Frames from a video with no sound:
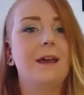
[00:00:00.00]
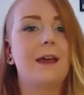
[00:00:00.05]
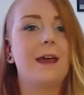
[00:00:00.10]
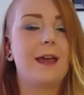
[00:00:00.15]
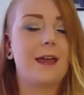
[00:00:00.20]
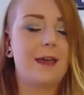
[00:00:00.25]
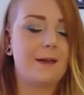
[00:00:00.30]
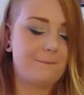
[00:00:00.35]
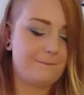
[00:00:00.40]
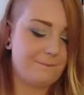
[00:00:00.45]

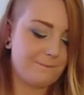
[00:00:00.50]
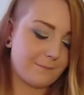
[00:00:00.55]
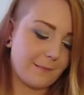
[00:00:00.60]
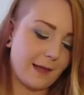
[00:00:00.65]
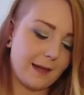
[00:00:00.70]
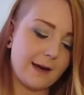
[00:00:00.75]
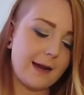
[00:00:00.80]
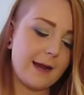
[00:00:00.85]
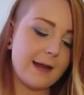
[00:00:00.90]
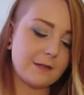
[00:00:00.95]
And
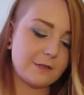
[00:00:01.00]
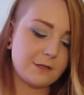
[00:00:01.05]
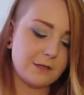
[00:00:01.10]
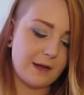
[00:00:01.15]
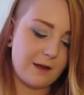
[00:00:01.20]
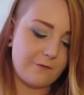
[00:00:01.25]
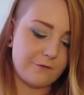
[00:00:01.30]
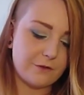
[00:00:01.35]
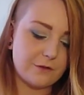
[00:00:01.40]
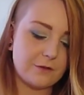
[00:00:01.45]
I
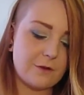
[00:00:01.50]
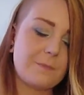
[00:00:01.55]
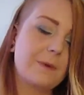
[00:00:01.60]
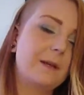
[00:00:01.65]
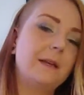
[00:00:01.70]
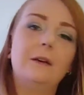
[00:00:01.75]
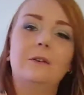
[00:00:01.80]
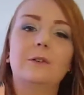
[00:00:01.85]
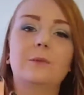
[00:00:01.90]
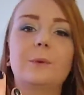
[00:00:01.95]
actually have this on my
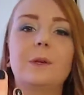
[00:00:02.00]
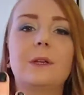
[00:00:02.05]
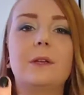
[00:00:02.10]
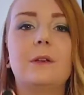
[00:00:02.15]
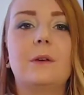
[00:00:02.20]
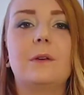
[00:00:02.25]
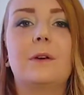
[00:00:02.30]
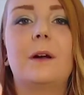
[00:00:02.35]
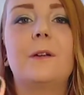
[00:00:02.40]
nails, but you know,